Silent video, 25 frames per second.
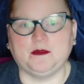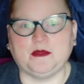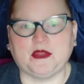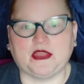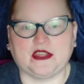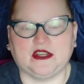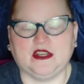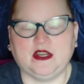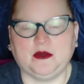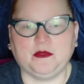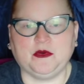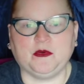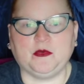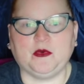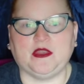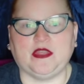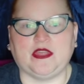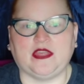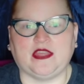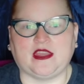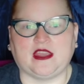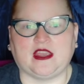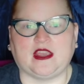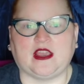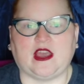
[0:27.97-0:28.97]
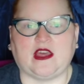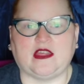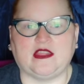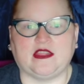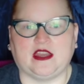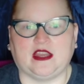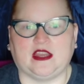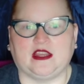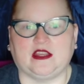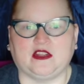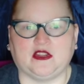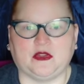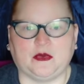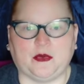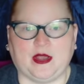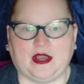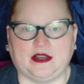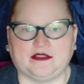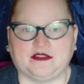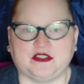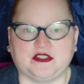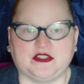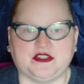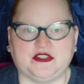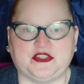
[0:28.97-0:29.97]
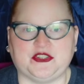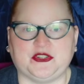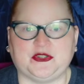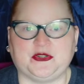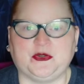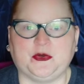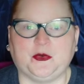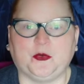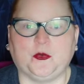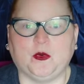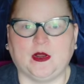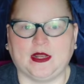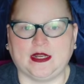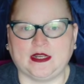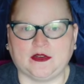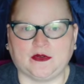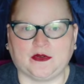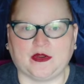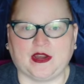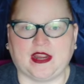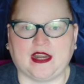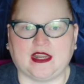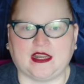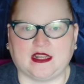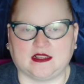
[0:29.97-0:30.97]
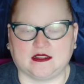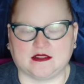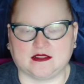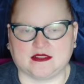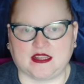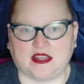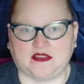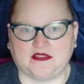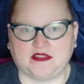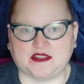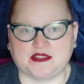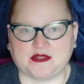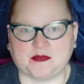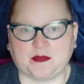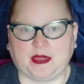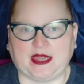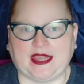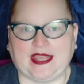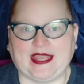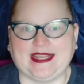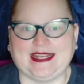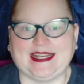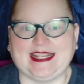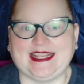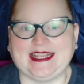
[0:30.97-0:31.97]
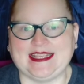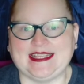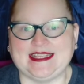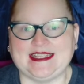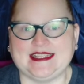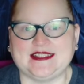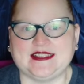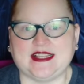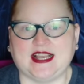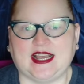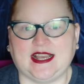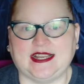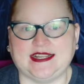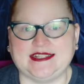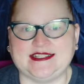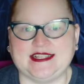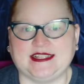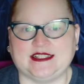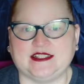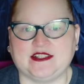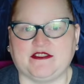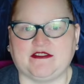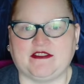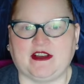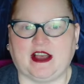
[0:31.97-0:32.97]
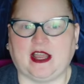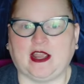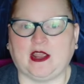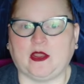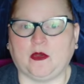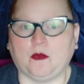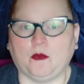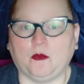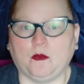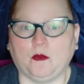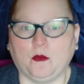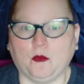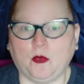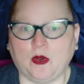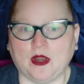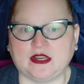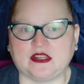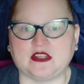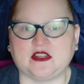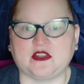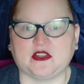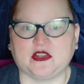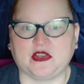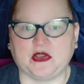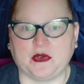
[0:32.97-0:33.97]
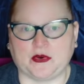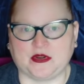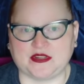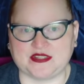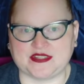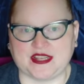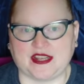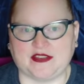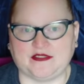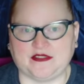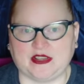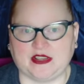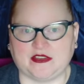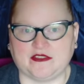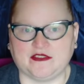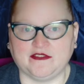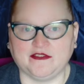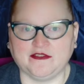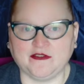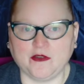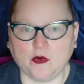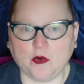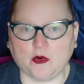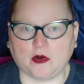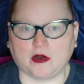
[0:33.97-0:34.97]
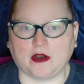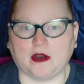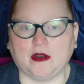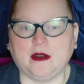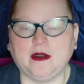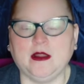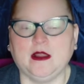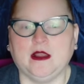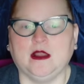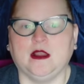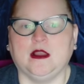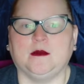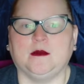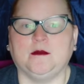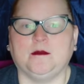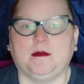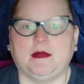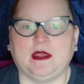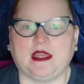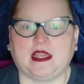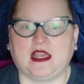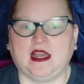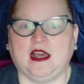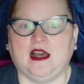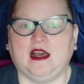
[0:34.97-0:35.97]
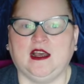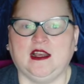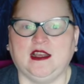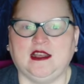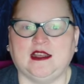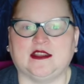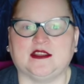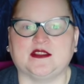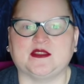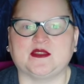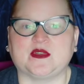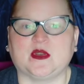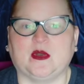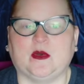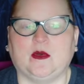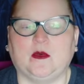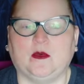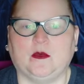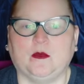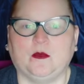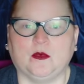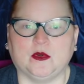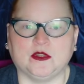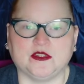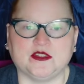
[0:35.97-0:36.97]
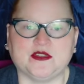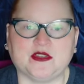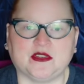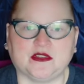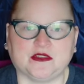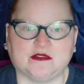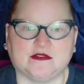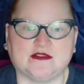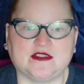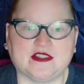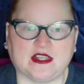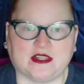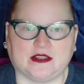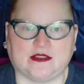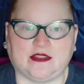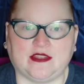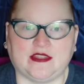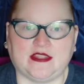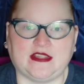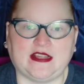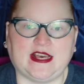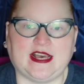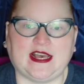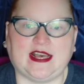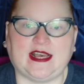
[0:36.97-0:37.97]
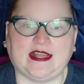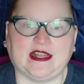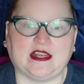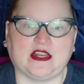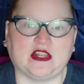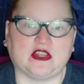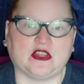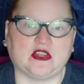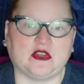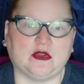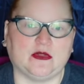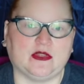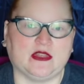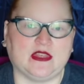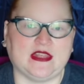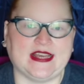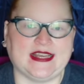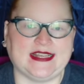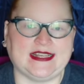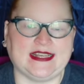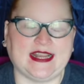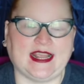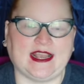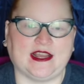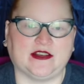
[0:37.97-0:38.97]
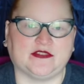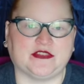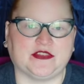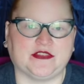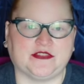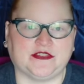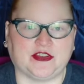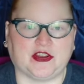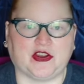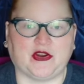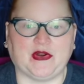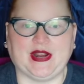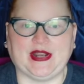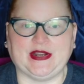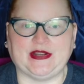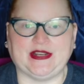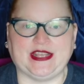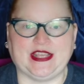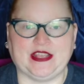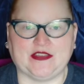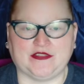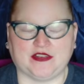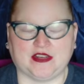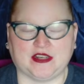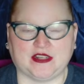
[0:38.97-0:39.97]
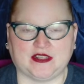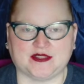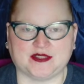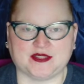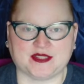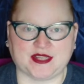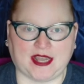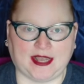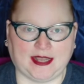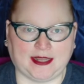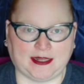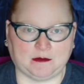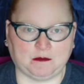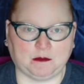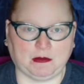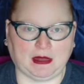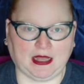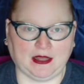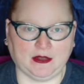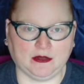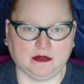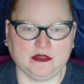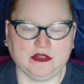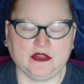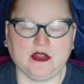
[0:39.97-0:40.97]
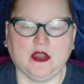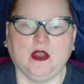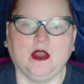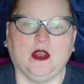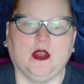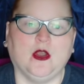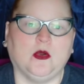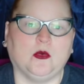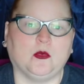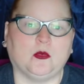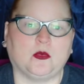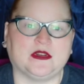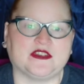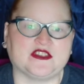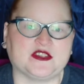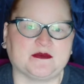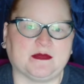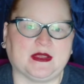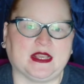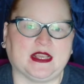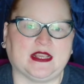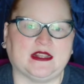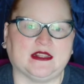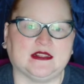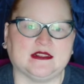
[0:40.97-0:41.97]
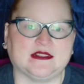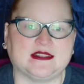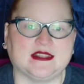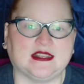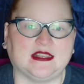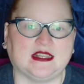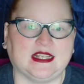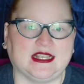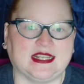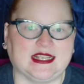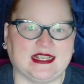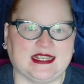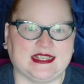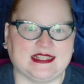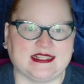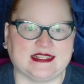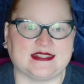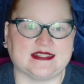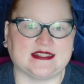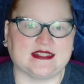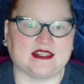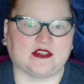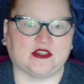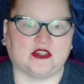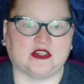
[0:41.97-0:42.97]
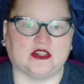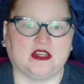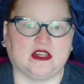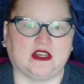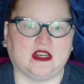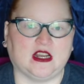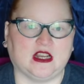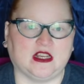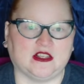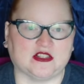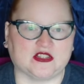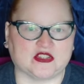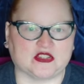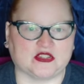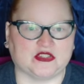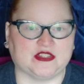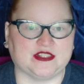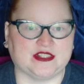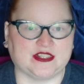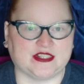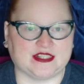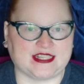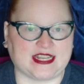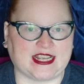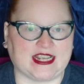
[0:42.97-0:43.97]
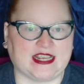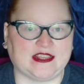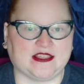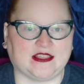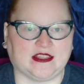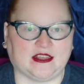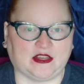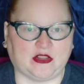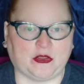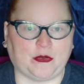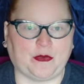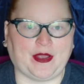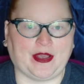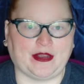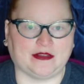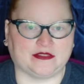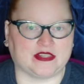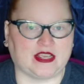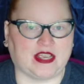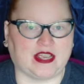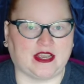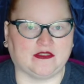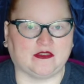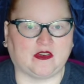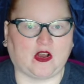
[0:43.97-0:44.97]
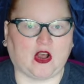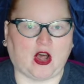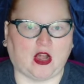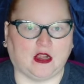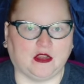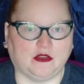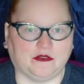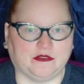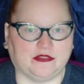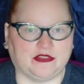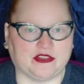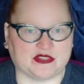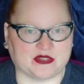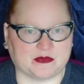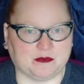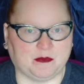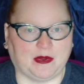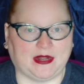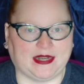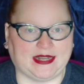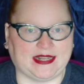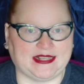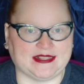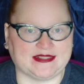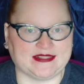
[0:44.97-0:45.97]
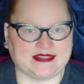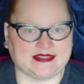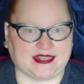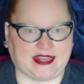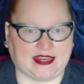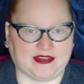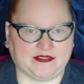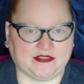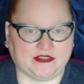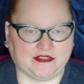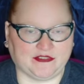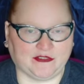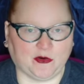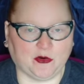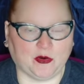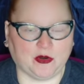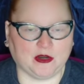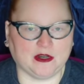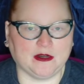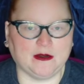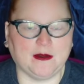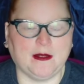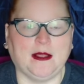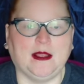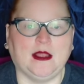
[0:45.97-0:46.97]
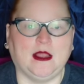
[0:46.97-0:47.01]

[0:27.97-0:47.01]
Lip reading: But the number one thing that you have to do when creating a savings plan is identify what you are saving for, because once you've done that, you then have to figure out if it is time bound, which means is there a certain date that you have to have all of this money saved for,